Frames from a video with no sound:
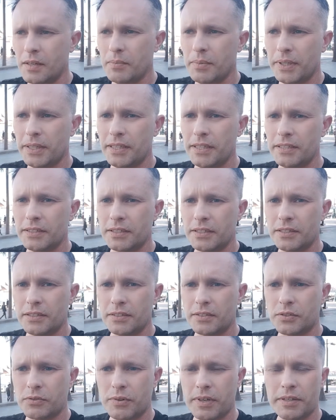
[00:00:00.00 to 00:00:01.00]
but these
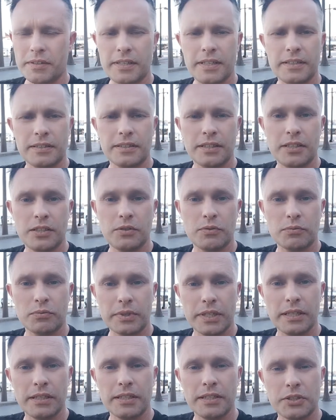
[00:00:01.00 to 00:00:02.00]
are three things that you
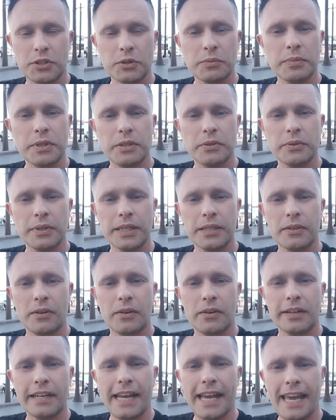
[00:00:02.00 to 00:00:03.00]
really should be doing
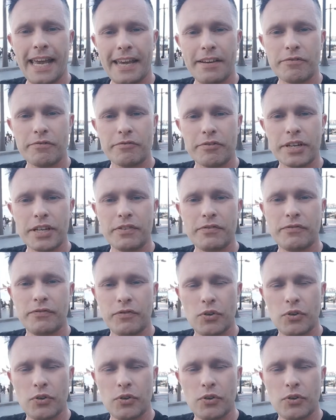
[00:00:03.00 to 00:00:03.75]
on every